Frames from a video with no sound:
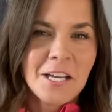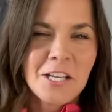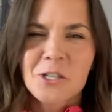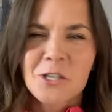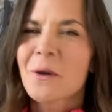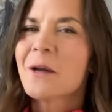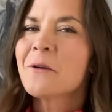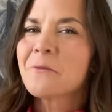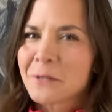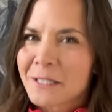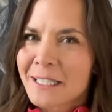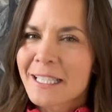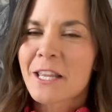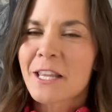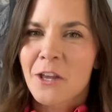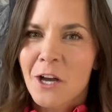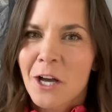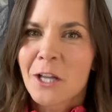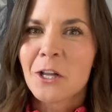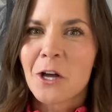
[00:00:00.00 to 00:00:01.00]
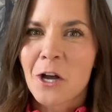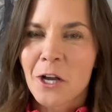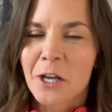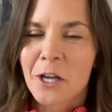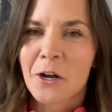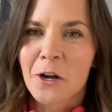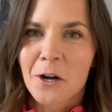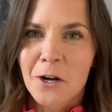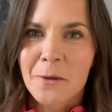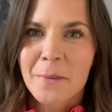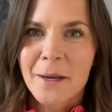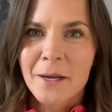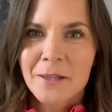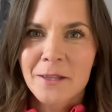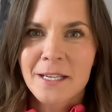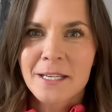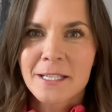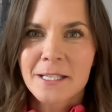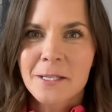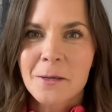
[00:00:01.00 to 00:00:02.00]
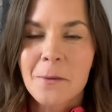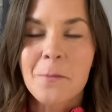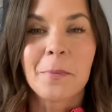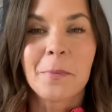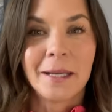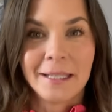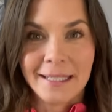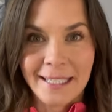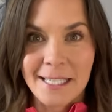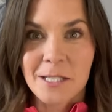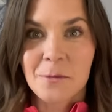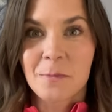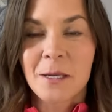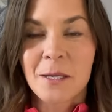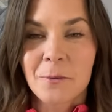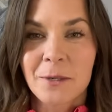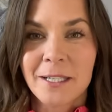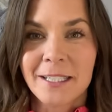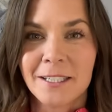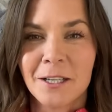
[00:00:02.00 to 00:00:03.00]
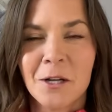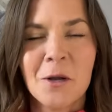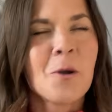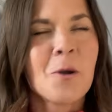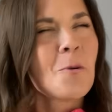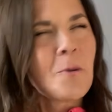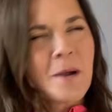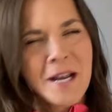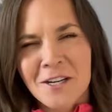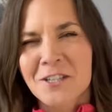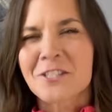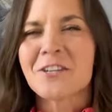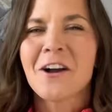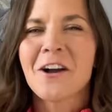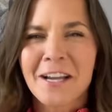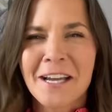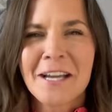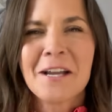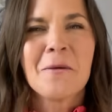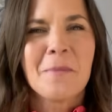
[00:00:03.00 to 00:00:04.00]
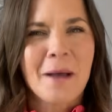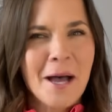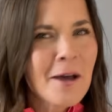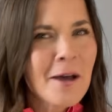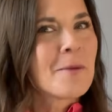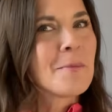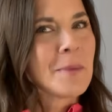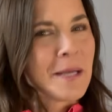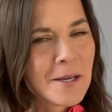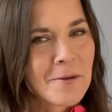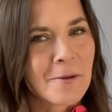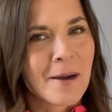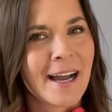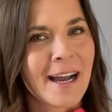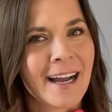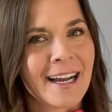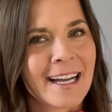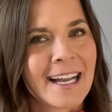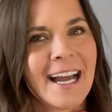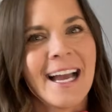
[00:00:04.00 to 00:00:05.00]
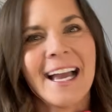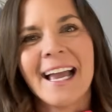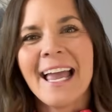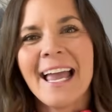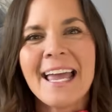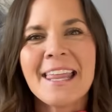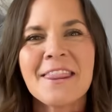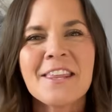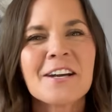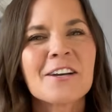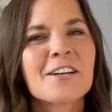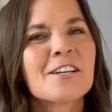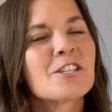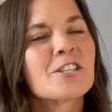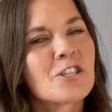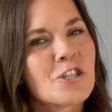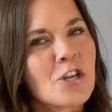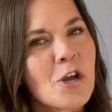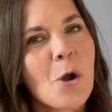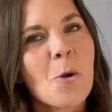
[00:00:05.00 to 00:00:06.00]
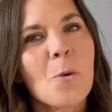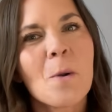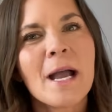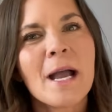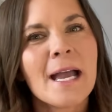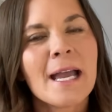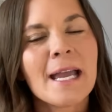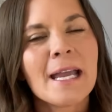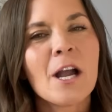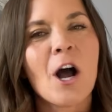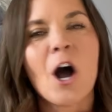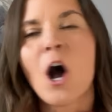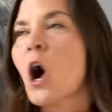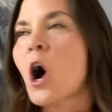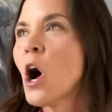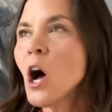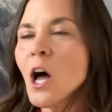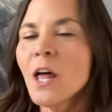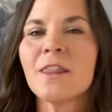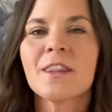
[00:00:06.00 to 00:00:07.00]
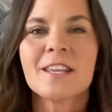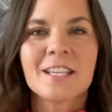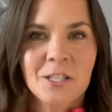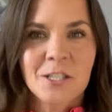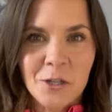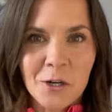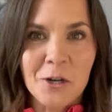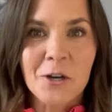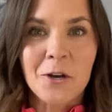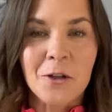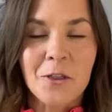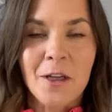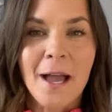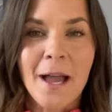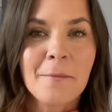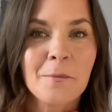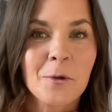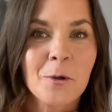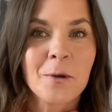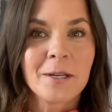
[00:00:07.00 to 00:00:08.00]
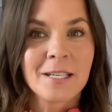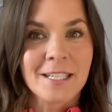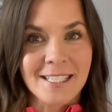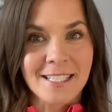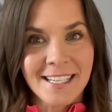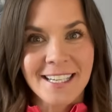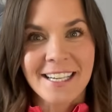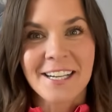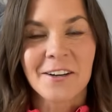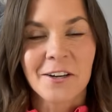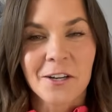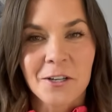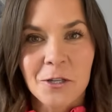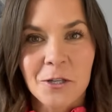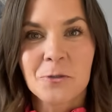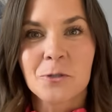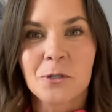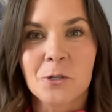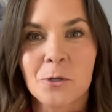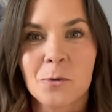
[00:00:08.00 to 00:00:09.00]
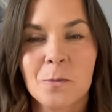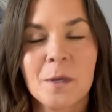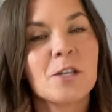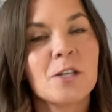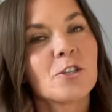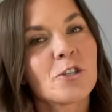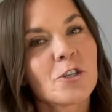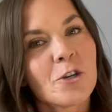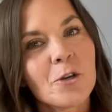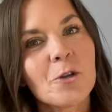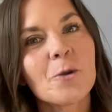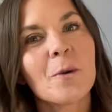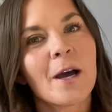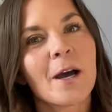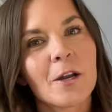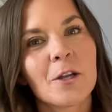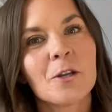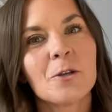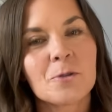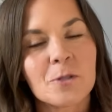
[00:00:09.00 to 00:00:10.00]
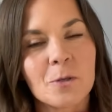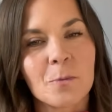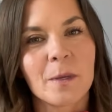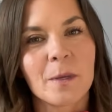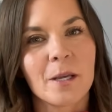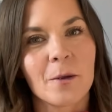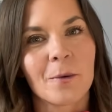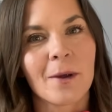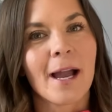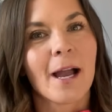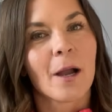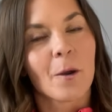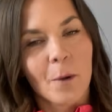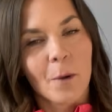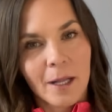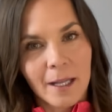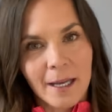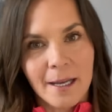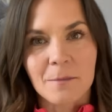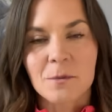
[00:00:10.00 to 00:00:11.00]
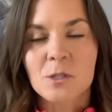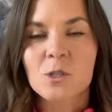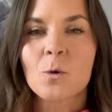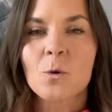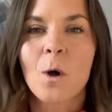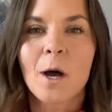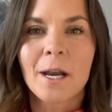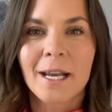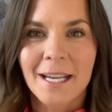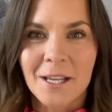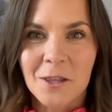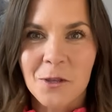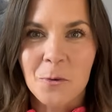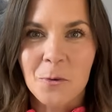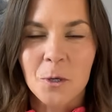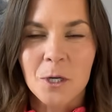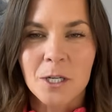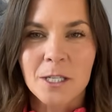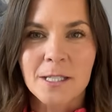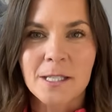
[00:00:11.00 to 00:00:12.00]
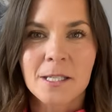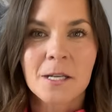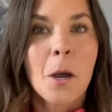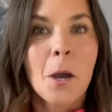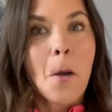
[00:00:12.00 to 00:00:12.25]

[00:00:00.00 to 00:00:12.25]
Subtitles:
So I really thought long and hard about this, but let's be real. We are talking about a pee rag. And there is no way on this earth I'm going to sit here on YouTube and show you how to use a pee rag while I am squatting in the woods.